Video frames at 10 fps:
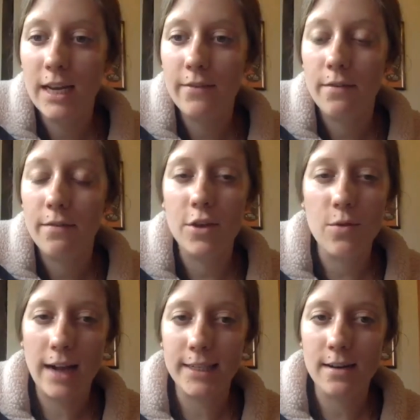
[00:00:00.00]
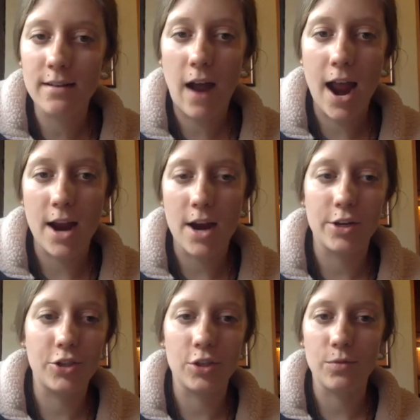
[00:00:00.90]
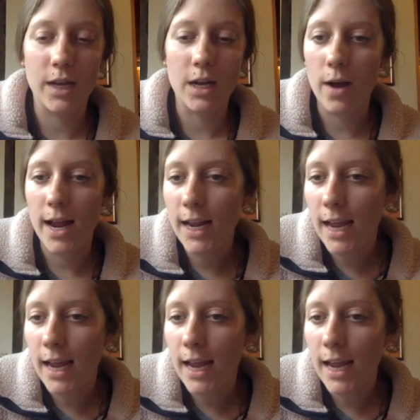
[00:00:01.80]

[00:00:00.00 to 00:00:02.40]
give a few identifiers just really quick.